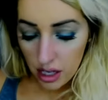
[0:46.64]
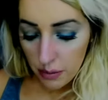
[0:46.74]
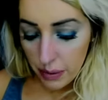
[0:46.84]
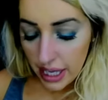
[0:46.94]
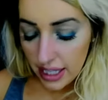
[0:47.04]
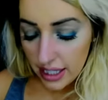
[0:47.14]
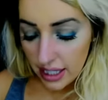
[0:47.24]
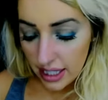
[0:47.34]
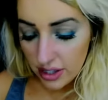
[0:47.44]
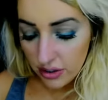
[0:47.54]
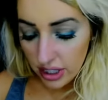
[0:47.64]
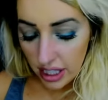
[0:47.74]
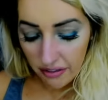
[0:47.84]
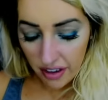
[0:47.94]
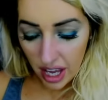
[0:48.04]
But it's
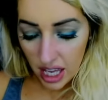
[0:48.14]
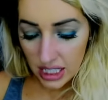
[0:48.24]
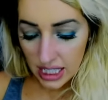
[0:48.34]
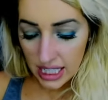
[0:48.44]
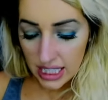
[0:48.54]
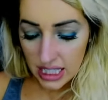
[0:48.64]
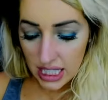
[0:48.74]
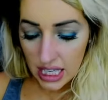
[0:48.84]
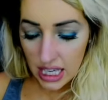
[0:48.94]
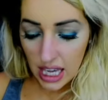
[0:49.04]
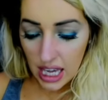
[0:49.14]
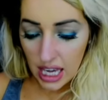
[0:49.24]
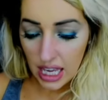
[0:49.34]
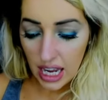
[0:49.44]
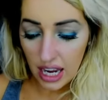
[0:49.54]
really fun and easy,
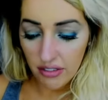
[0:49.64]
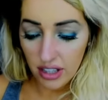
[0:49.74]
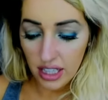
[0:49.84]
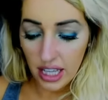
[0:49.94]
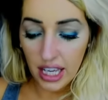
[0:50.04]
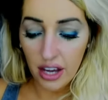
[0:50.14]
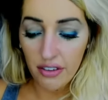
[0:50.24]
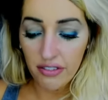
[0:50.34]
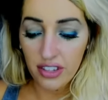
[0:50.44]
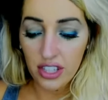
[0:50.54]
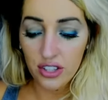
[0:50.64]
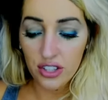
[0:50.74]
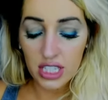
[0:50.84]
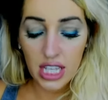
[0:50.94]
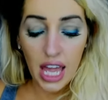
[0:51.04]
and I really like how it
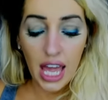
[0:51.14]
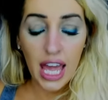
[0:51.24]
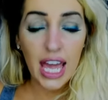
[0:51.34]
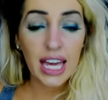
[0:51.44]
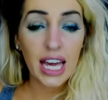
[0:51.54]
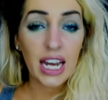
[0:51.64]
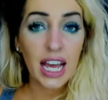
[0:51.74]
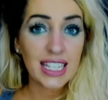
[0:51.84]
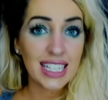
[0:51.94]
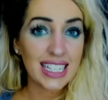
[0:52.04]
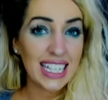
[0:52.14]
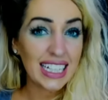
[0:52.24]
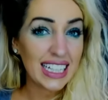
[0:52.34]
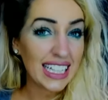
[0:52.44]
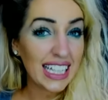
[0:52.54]
feels. It kind of has a
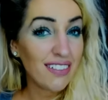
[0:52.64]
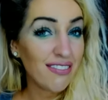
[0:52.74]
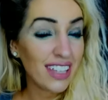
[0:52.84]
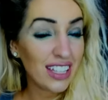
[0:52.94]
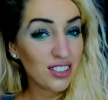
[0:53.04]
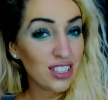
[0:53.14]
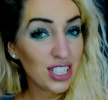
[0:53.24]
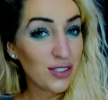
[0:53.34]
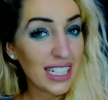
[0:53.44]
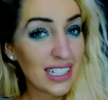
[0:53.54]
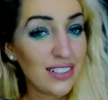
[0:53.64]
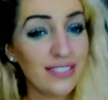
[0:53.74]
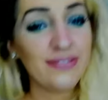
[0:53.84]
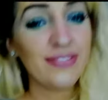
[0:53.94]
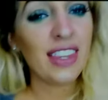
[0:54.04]
tingly feel to it,
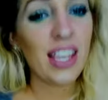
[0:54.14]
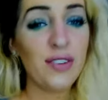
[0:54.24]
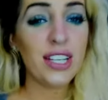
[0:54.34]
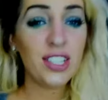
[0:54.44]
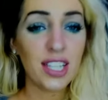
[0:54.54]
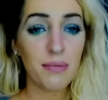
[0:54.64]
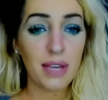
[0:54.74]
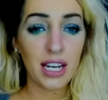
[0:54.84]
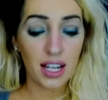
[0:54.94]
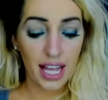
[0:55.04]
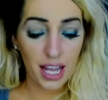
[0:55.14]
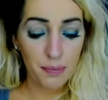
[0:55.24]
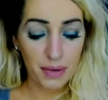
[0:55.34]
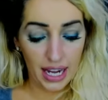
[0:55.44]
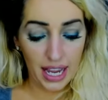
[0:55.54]
which some may not like,
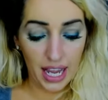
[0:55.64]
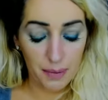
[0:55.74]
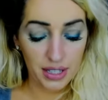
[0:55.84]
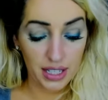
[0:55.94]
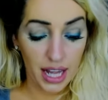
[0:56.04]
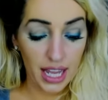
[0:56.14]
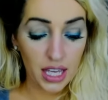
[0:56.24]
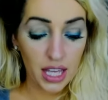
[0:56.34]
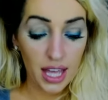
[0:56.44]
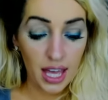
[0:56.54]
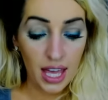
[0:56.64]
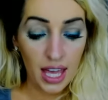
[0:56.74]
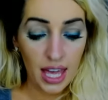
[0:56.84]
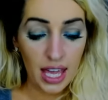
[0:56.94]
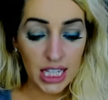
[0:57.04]
but I happen to like.
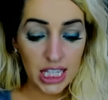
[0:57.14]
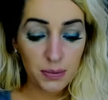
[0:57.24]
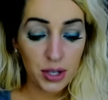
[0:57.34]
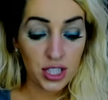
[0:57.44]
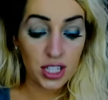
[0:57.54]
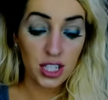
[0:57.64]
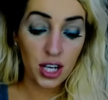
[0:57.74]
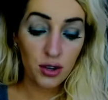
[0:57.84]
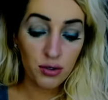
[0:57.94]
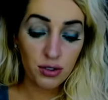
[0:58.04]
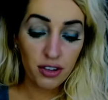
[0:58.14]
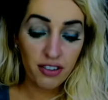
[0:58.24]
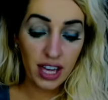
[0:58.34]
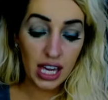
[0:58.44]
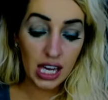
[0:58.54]
And it's supposed to tone your
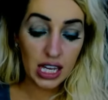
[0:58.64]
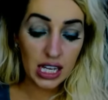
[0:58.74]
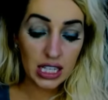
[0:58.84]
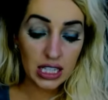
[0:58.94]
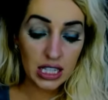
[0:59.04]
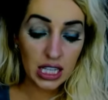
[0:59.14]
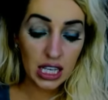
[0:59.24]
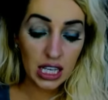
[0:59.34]
face.